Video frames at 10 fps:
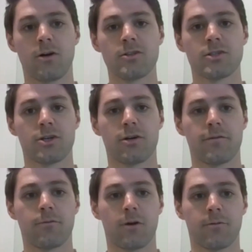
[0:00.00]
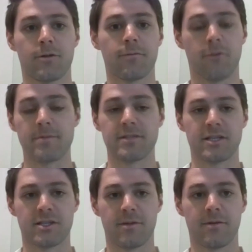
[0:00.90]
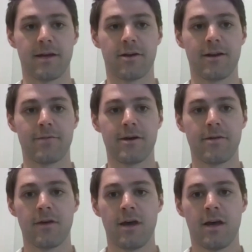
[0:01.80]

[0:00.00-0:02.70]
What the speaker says: So if you work with a VoIP system that we integrate with,